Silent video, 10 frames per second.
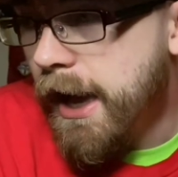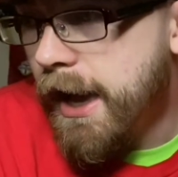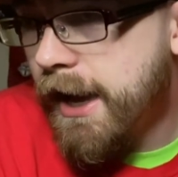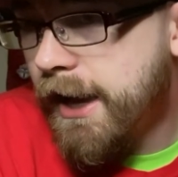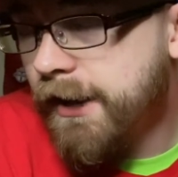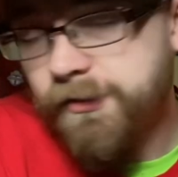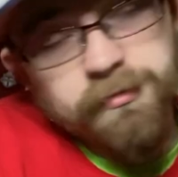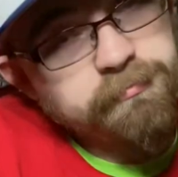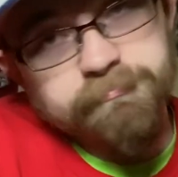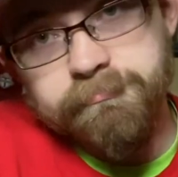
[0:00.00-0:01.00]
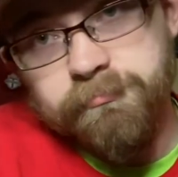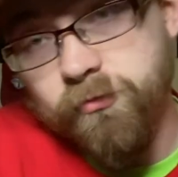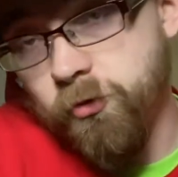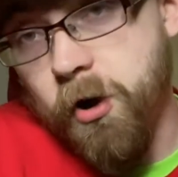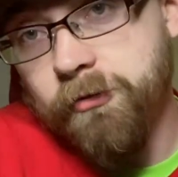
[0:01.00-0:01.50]
and
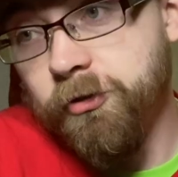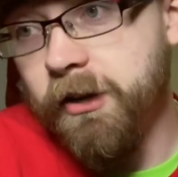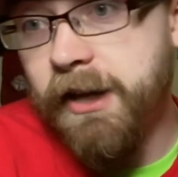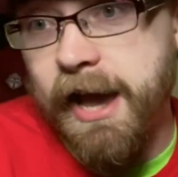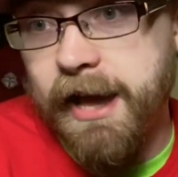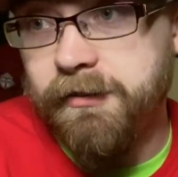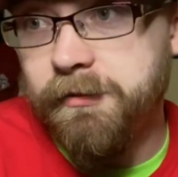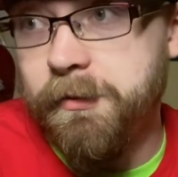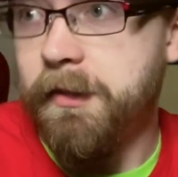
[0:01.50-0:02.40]
draw Trinidad.